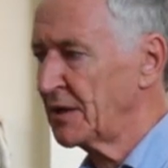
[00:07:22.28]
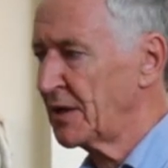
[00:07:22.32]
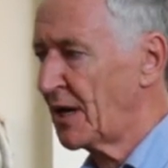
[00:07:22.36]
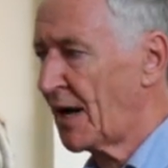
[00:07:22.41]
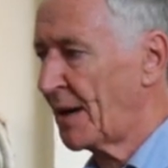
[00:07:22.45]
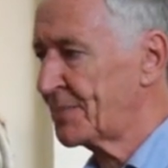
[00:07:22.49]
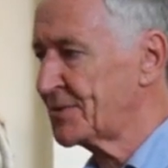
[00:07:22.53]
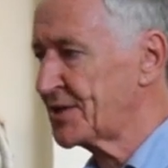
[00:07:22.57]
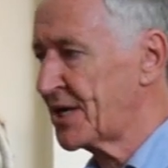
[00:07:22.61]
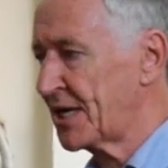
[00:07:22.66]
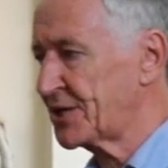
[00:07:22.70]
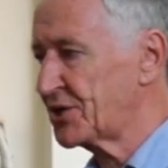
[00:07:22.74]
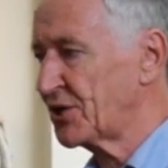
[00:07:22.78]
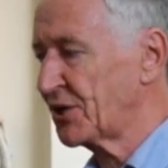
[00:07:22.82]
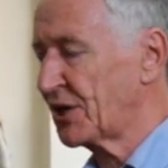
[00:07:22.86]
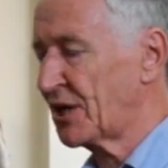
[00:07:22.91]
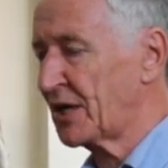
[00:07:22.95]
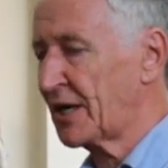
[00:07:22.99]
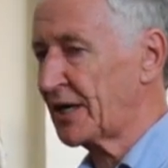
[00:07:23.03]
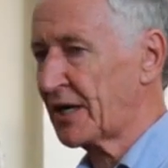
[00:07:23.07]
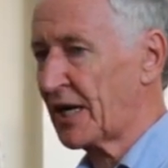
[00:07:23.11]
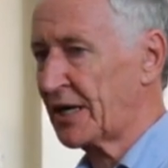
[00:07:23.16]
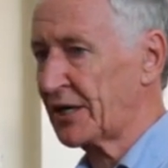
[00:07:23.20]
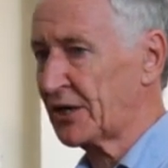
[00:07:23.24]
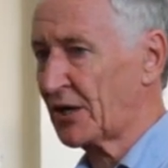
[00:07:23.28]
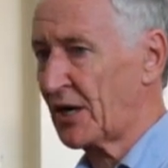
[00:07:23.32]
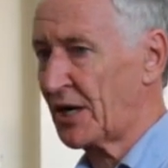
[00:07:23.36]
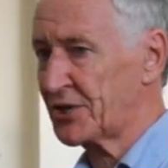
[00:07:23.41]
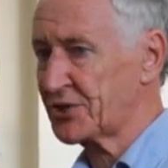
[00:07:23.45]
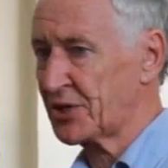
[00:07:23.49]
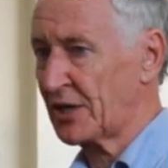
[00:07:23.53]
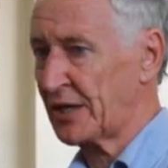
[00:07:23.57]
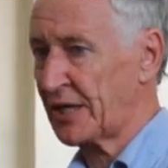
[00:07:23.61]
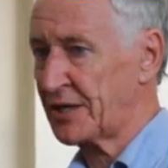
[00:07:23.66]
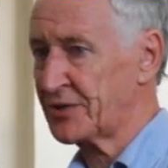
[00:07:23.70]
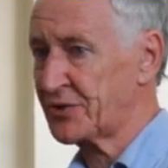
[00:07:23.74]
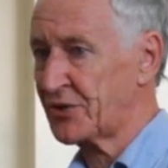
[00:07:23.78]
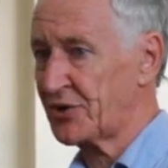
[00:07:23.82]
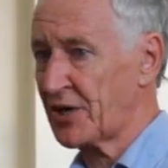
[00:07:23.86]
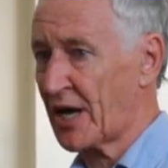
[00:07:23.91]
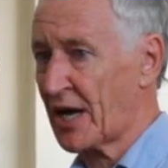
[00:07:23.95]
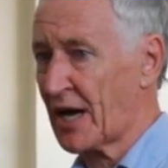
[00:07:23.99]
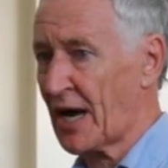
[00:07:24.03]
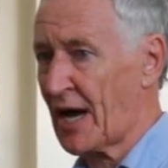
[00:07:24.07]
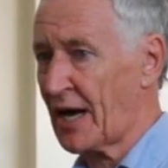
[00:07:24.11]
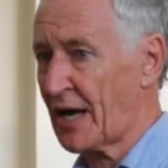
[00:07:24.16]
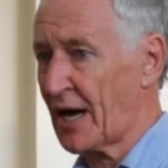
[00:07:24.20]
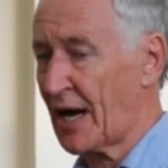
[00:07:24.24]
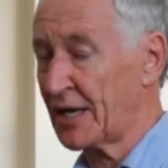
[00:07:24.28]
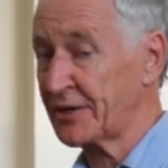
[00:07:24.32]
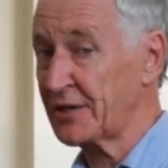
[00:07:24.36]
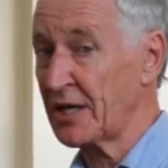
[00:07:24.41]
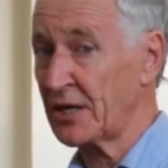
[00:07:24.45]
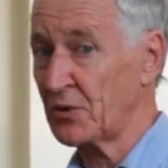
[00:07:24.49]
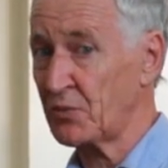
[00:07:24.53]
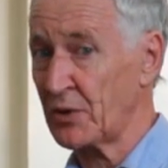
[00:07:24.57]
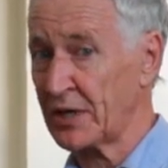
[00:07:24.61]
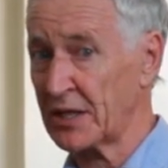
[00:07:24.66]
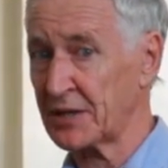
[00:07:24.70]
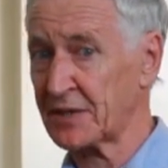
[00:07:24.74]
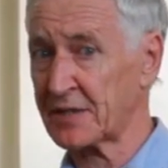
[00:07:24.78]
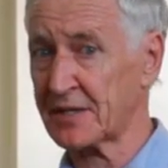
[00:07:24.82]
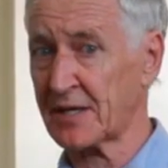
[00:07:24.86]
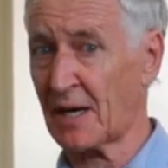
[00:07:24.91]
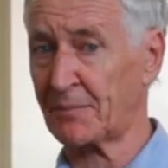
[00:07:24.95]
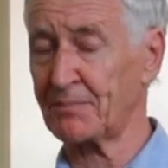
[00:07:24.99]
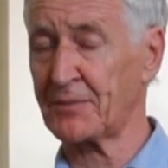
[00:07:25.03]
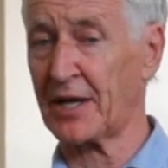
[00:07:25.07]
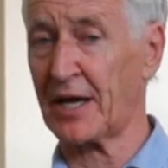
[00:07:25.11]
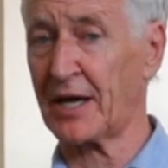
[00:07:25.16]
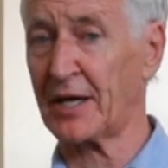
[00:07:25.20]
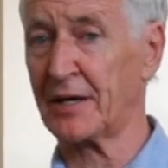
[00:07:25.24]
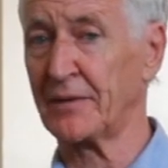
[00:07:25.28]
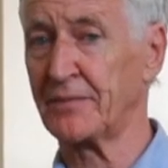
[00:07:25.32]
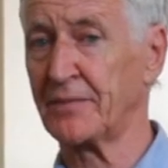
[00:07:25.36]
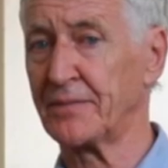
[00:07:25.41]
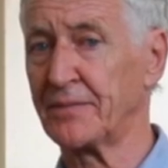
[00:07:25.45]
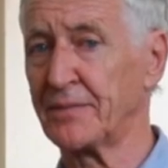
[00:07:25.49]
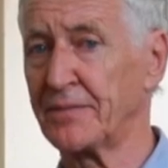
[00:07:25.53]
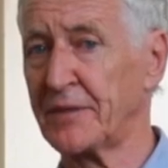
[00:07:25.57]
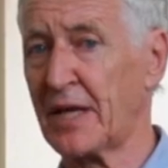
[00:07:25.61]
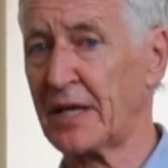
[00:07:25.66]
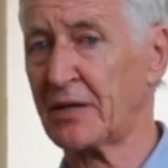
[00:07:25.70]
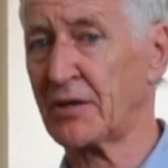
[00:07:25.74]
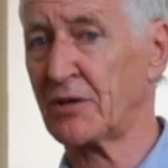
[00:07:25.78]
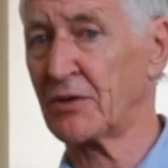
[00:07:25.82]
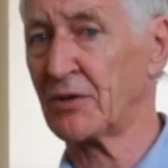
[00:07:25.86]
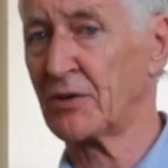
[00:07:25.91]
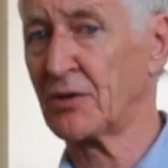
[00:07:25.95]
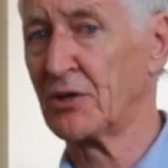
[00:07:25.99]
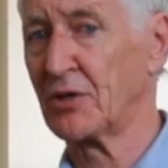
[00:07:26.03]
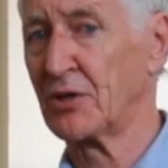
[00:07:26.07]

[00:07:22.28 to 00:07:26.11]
obstetrical and gynecological history. I think we can stop there. Thank you.